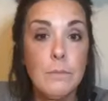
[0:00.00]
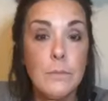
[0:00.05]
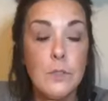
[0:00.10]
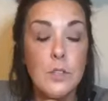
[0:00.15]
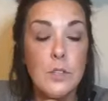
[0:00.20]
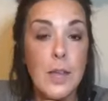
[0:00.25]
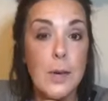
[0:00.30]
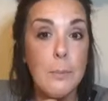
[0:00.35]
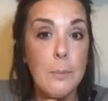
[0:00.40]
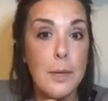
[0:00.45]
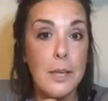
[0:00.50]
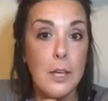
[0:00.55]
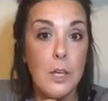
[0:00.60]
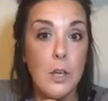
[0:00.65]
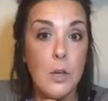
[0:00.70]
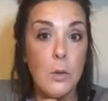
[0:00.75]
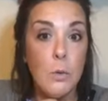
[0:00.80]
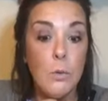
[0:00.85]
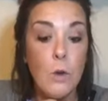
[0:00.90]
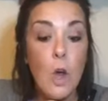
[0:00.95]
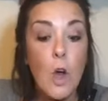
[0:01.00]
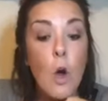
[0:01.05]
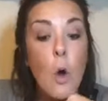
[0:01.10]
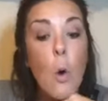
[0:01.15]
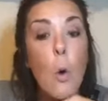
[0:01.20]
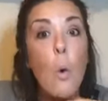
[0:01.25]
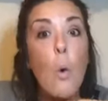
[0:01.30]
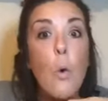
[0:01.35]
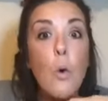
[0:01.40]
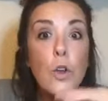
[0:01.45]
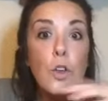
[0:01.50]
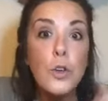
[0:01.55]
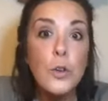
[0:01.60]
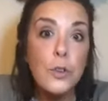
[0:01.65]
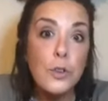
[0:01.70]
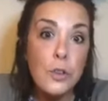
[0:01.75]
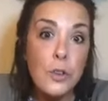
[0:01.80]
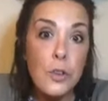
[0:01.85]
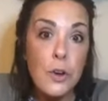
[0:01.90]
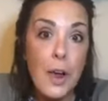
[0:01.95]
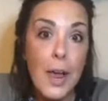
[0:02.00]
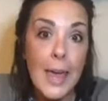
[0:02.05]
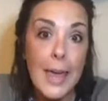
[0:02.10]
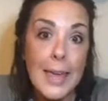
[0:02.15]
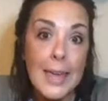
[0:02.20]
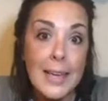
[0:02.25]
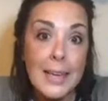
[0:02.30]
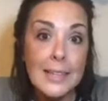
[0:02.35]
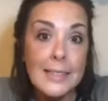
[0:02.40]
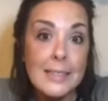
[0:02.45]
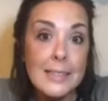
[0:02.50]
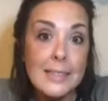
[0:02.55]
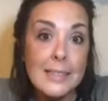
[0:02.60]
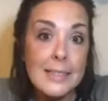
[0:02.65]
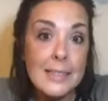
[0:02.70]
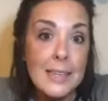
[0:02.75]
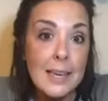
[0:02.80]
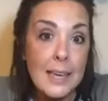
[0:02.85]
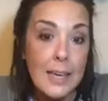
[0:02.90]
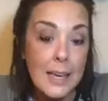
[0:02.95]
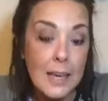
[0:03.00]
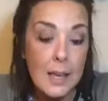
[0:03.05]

So that'd be cute. Or you could do their hands.